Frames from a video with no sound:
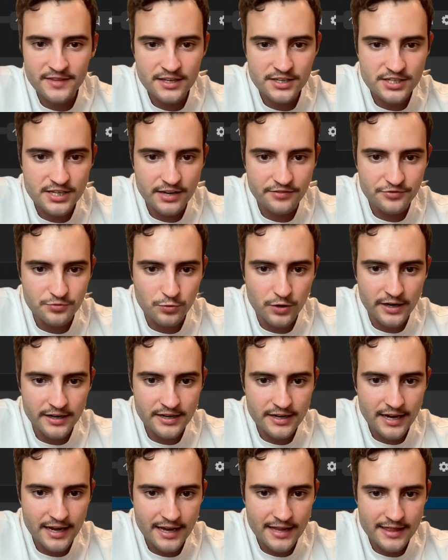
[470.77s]
Shift
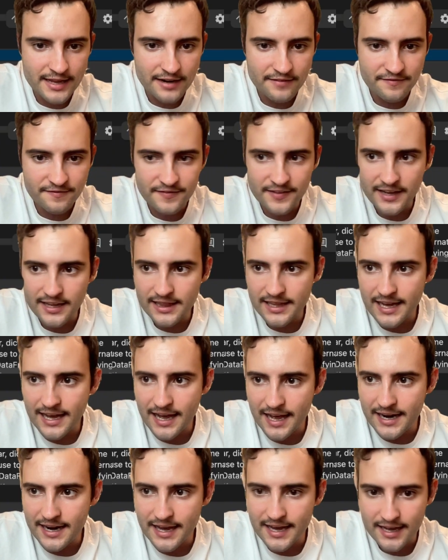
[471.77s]
1 and then fill
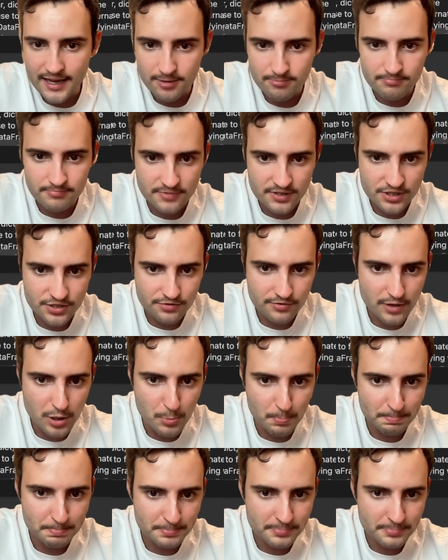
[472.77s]
NA 0.